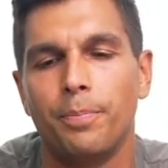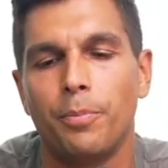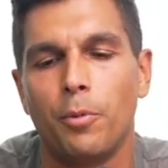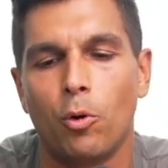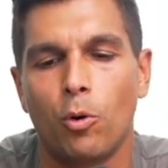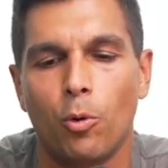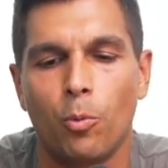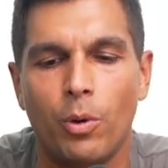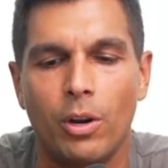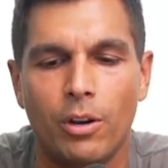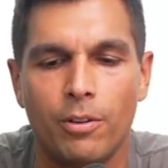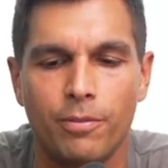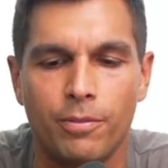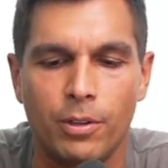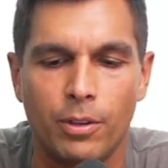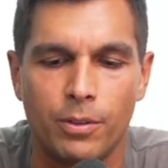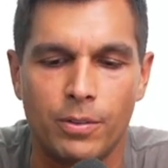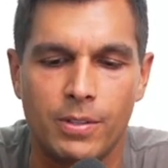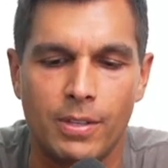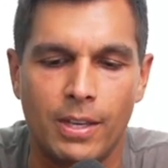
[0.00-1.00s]
or when it
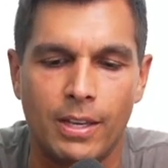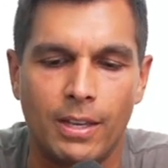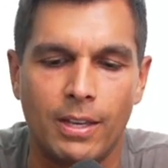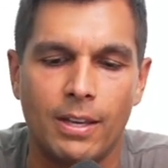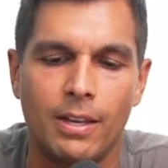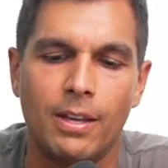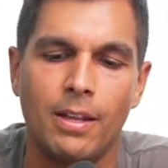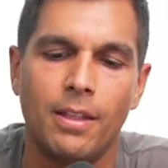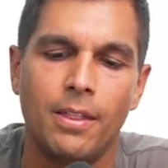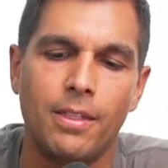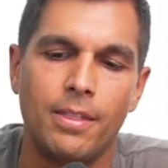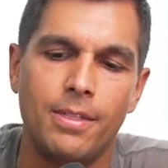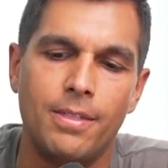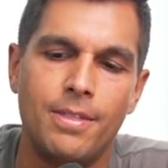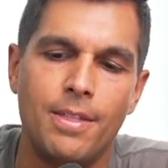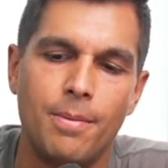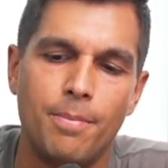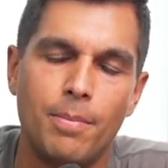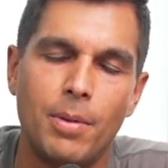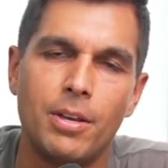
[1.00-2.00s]
feels like
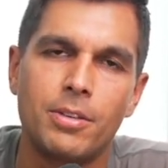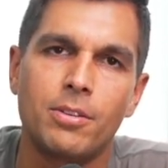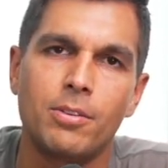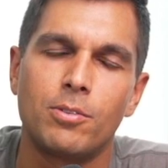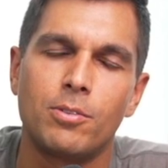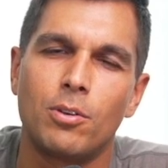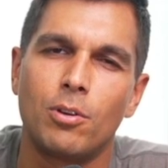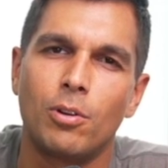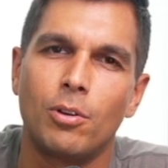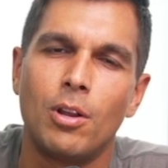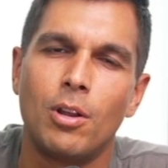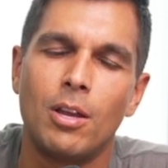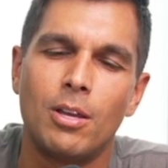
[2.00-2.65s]
the muscles are